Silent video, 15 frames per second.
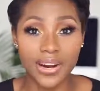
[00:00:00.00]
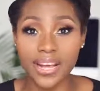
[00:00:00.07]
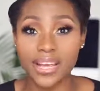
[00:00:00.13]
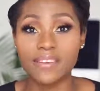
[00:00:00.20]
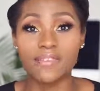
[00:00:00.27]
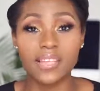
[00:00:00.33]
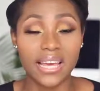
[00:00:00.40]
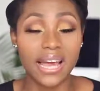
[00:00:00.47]
order,
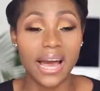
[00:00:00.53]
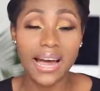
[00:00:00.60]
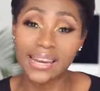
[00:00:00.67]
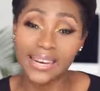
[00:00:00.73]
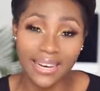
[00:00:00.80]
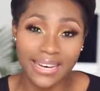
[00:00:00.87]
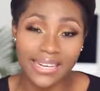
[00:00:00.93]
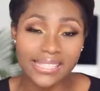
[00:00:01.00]
if they
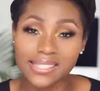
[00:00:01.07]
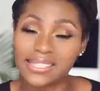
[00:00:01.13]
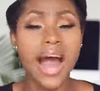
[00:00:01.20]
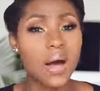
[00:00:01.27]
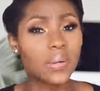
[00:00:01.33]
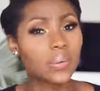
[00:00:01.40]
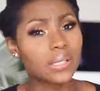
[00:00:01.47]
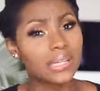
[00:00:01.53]
are nice,
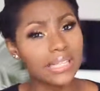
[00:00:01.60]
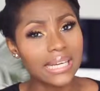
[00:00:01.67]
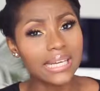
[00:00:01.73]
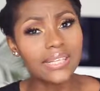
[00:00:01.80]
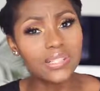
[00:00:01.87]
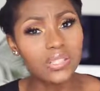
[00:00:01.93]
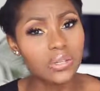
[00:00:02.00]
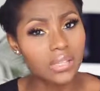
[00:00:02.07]
I will gladly